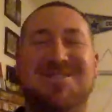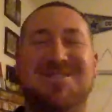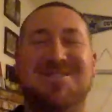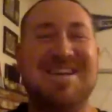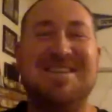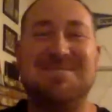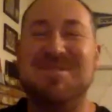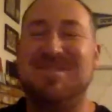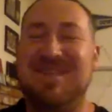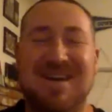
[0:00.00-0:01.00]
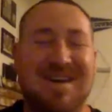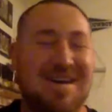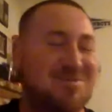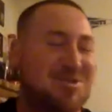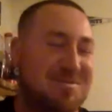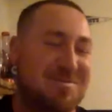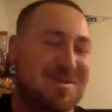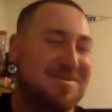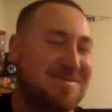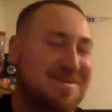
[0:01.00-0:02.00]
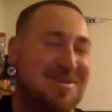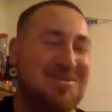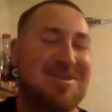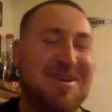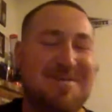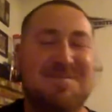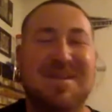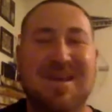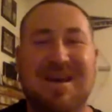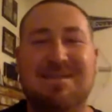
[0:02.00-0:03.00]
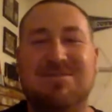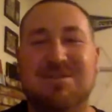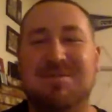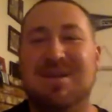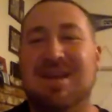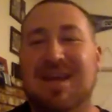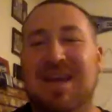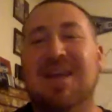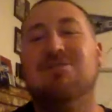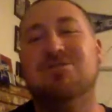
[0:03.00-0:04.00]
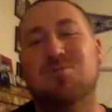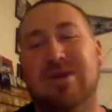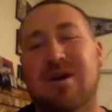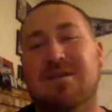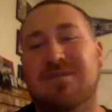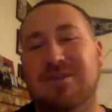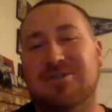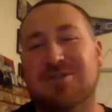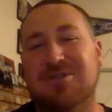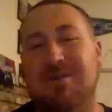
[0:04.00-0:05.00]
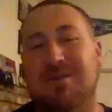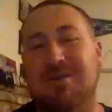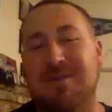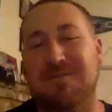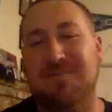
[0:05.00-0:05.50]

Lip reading: See, that's how much. Yeah, I'm tripping. Okay, yeah, I'm tripping. Eagles went off yesterday, right?